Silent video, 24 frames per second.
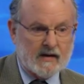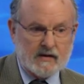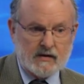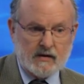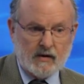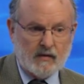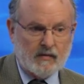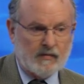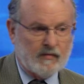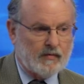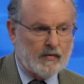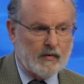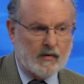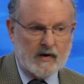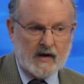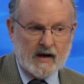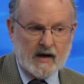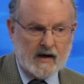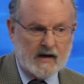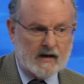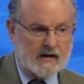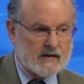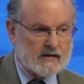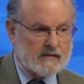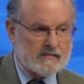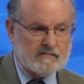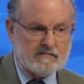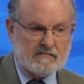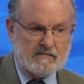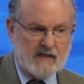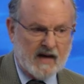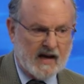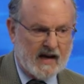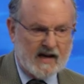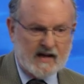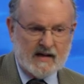So, four days,
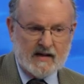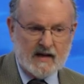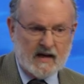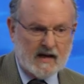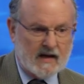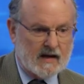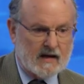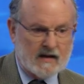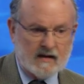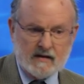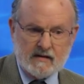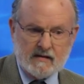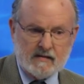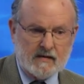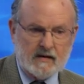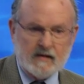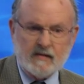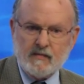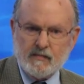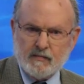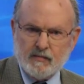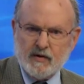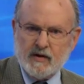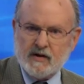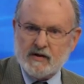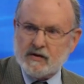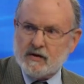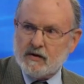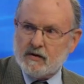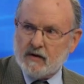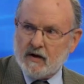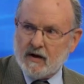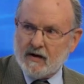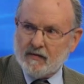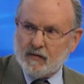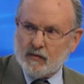eight days, pretty soon
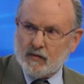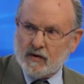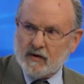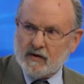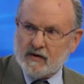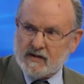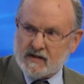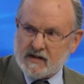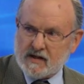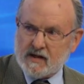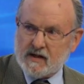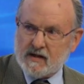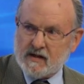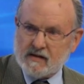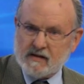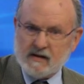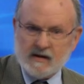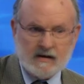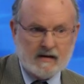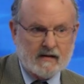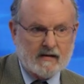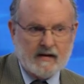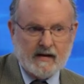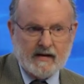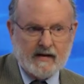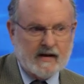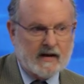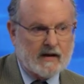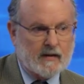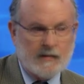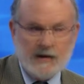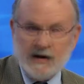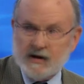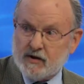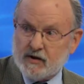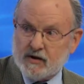you have a real disease. And the
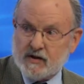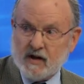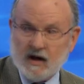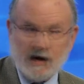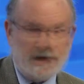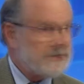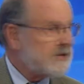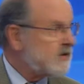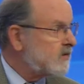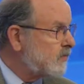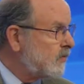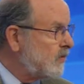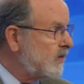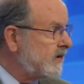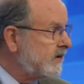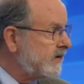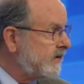incubation time is one